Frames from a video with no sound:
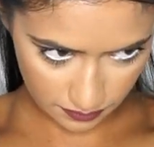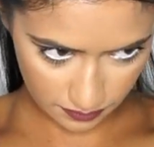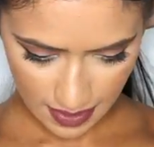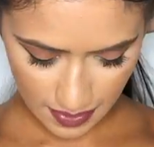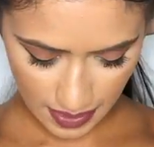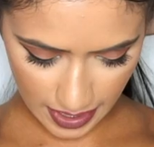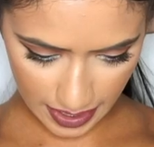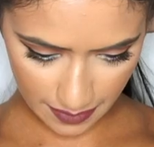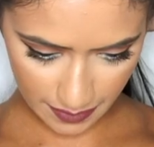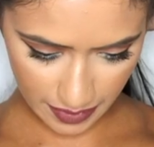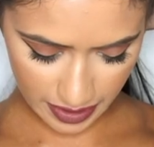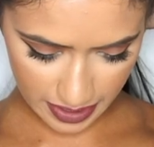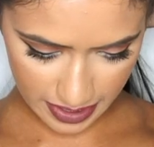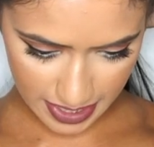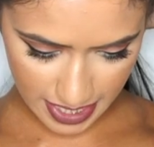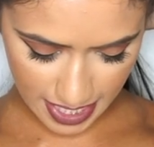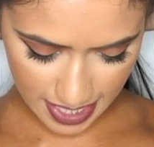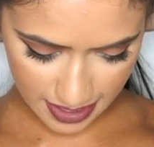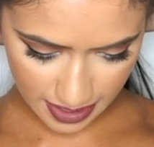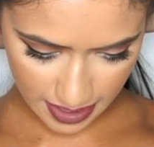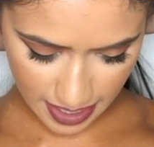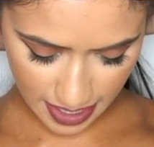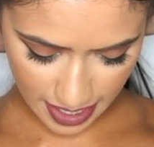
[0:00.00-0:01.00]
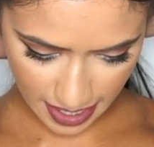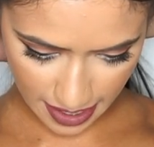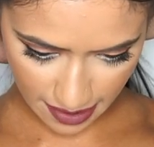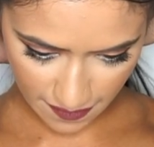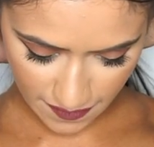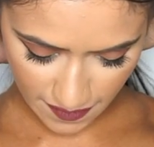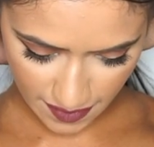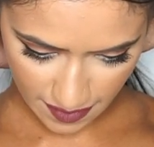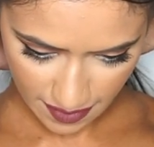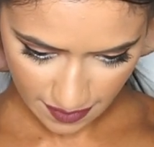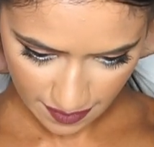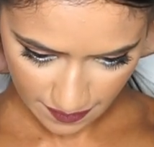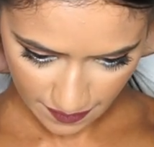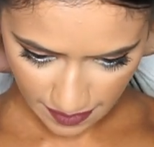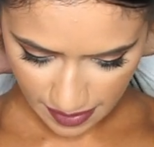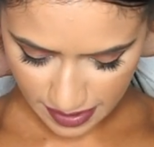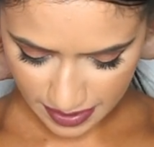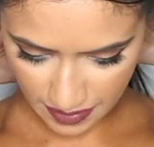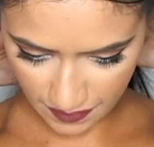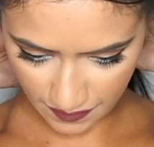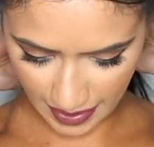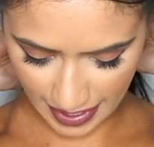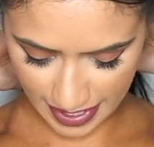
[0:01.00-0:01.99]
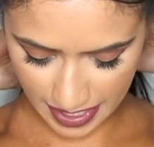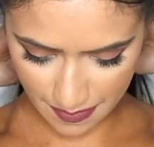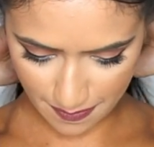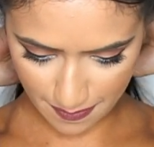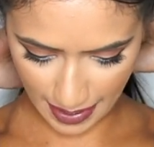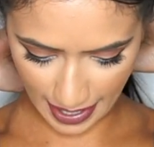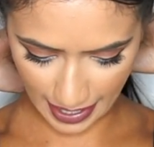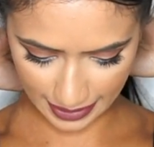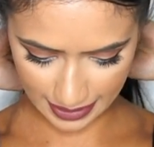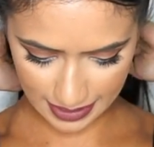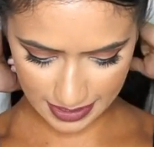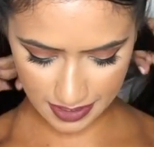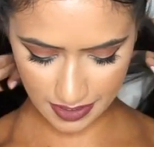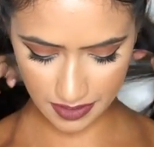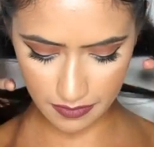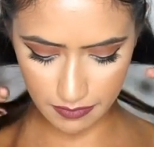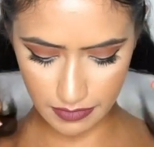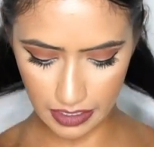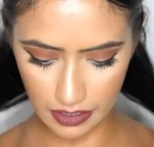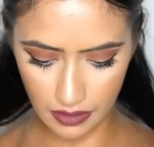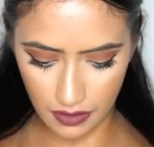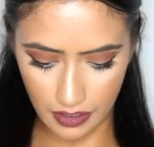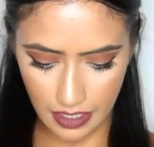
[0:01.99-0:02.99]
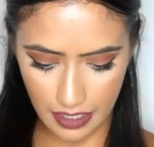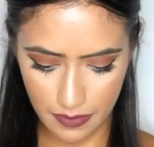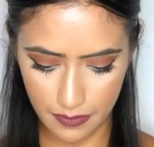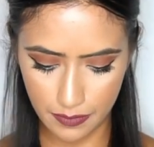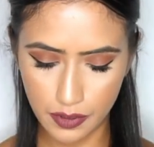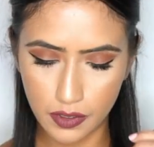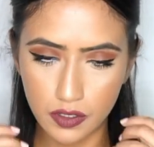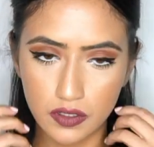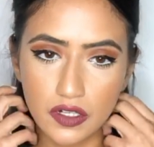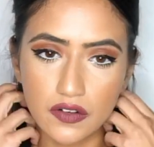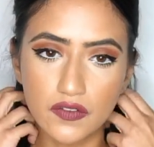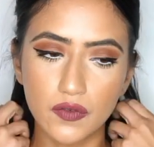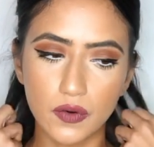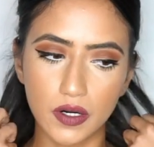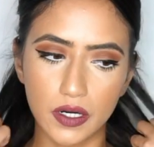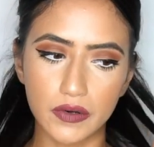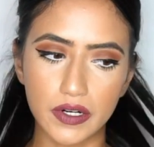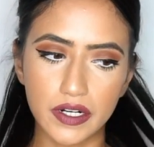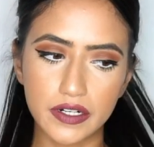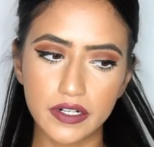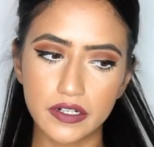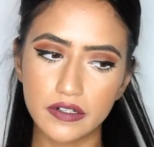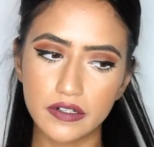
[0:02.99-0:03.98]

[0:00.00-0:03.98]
Then I'm going to take the hair, divide it back into the middle and pull it forward.